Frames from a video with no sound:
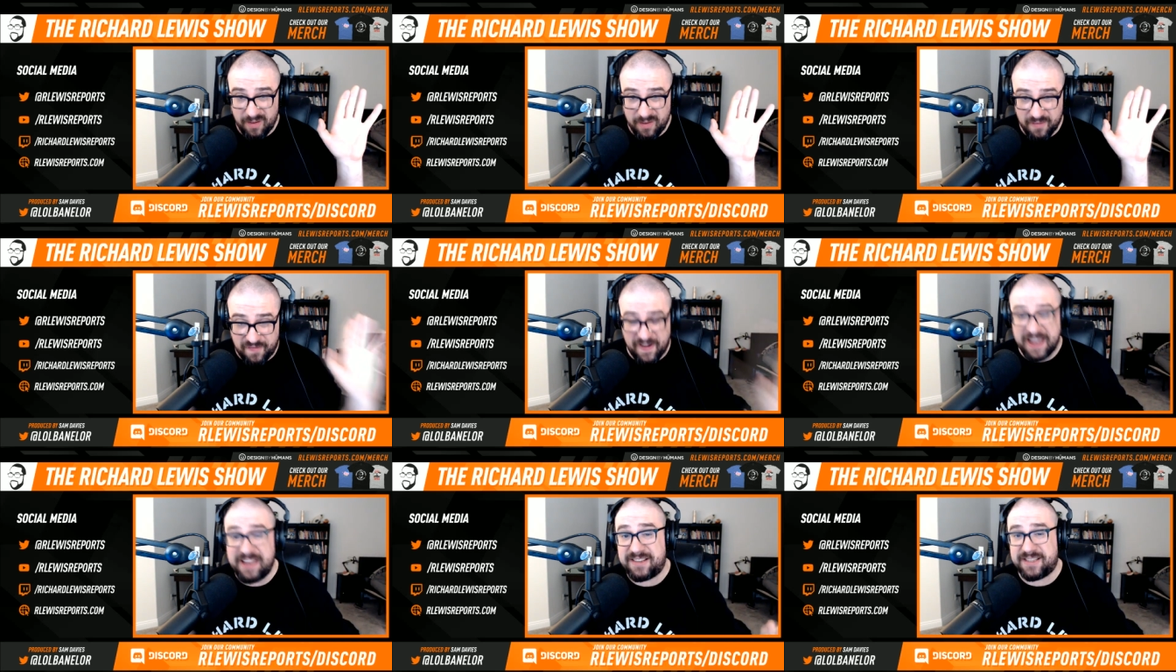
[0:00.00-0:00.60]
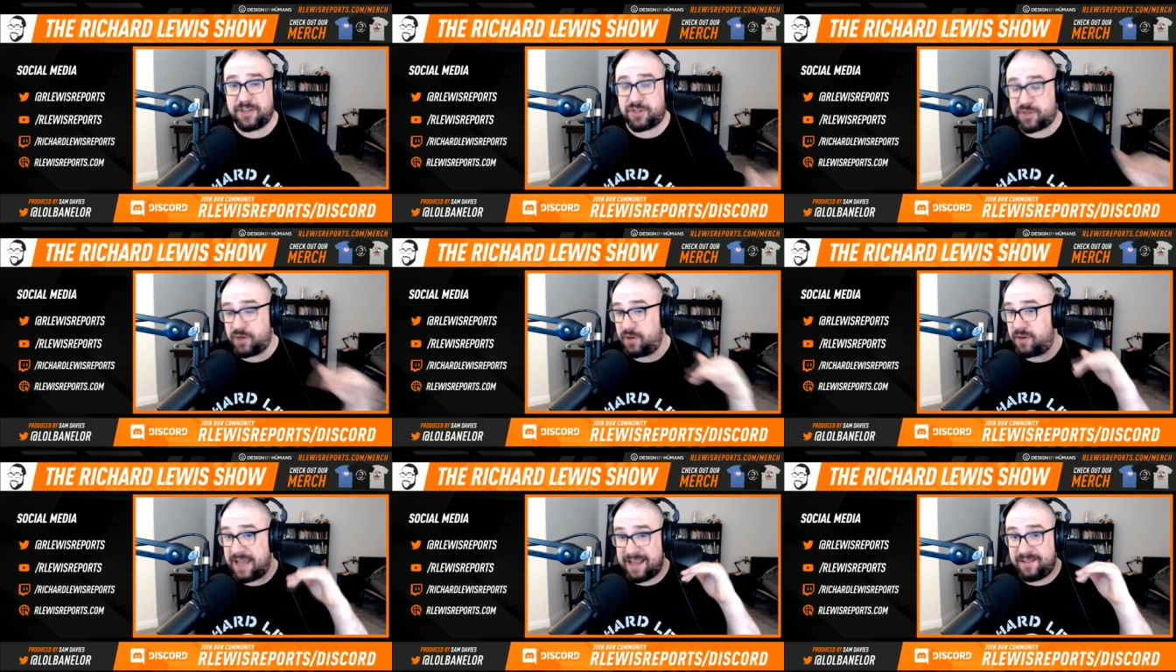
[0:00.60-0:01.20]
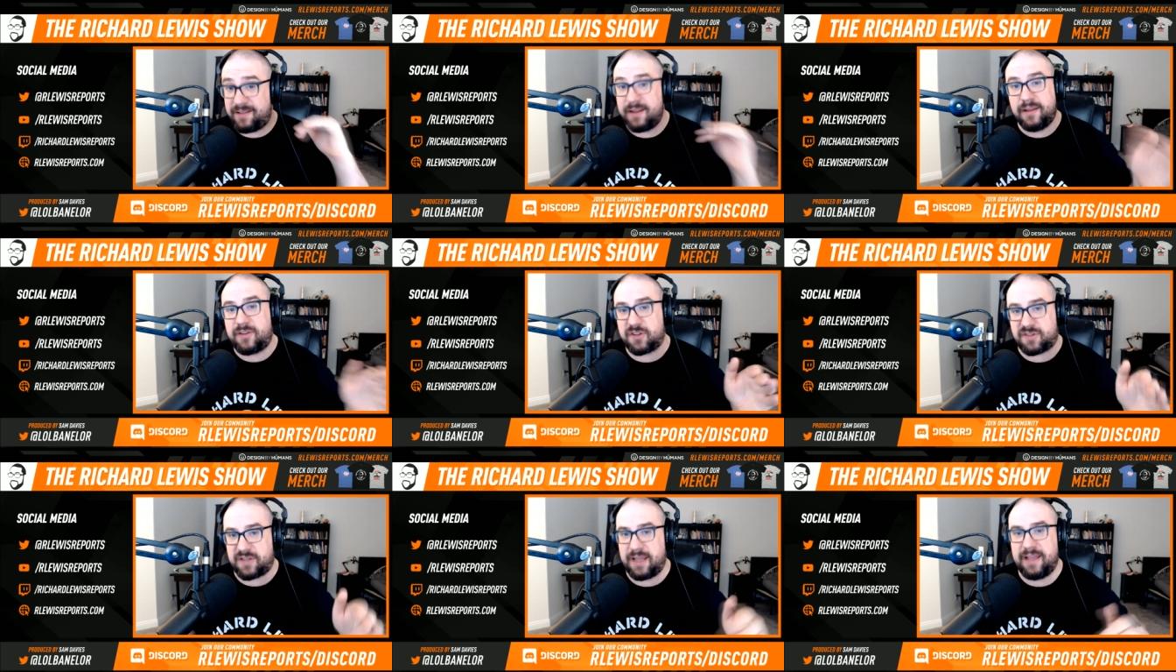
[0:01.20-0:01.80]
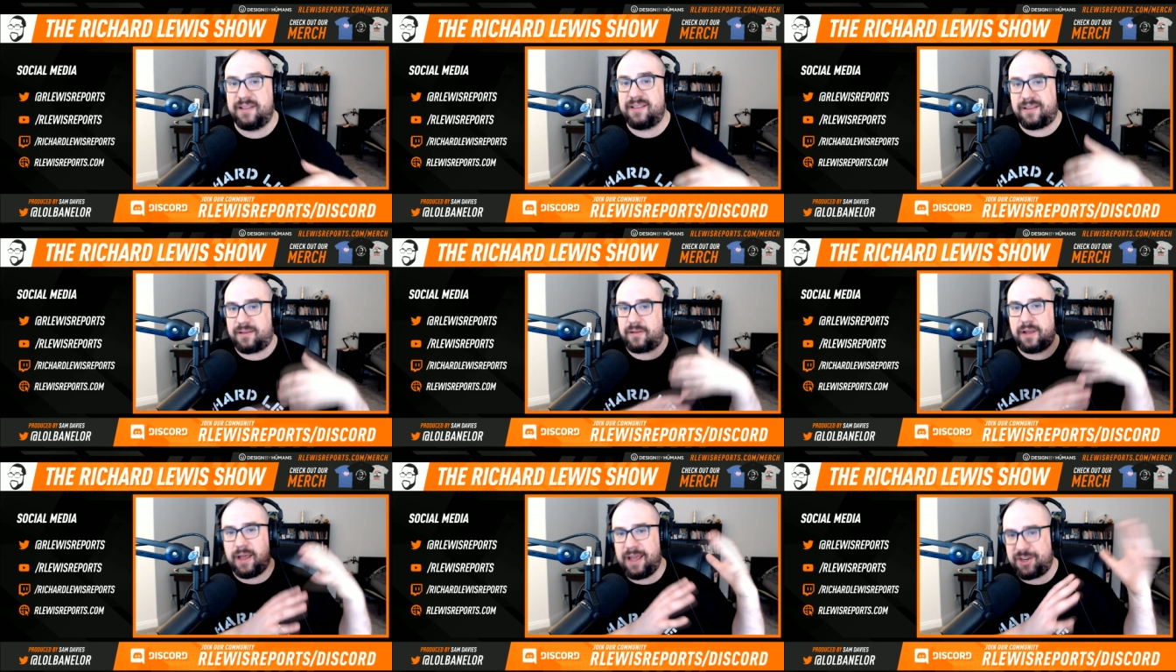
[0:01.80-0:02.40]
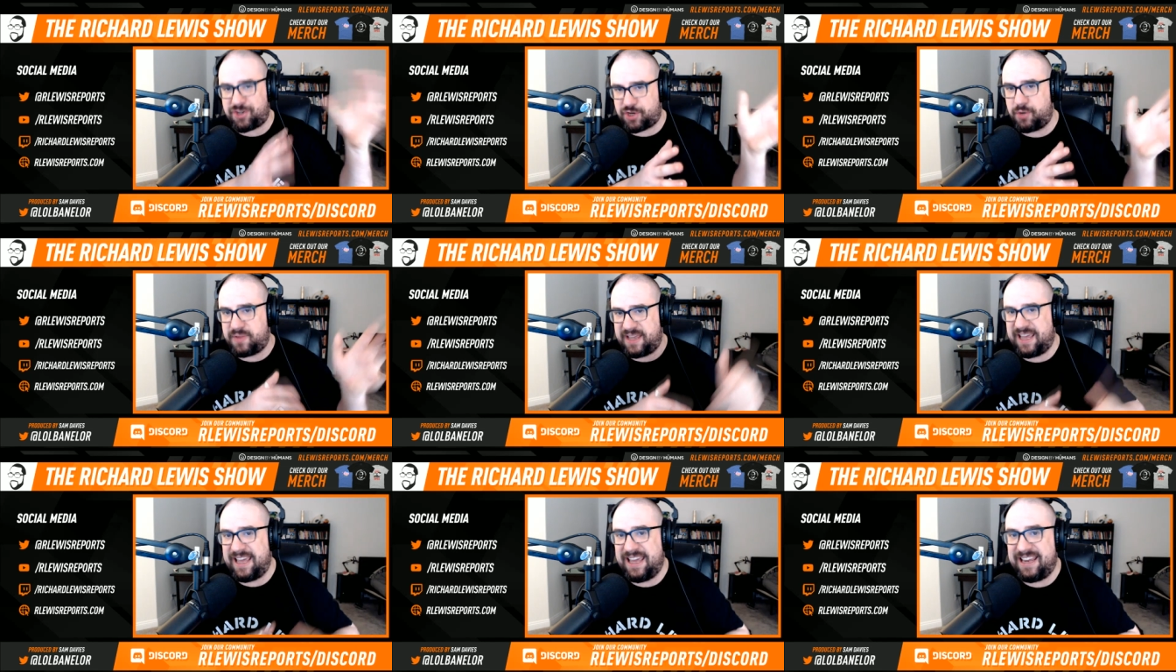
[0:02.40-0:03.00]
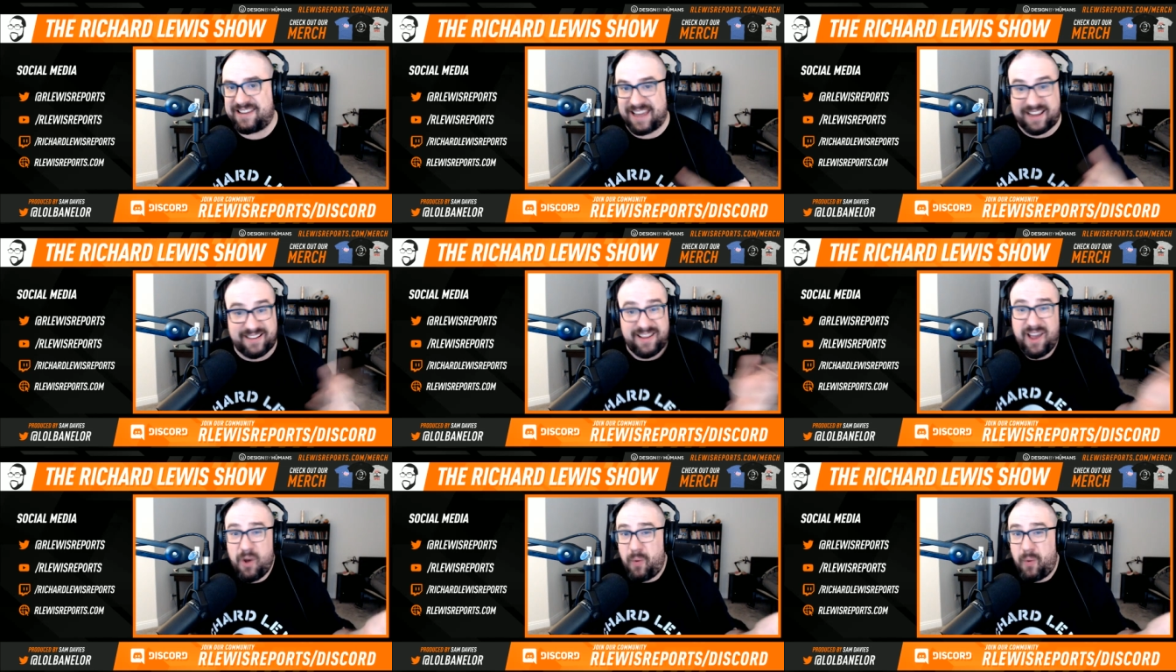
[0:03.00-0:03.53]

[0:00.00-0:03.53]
FACEIT should just issue the edict,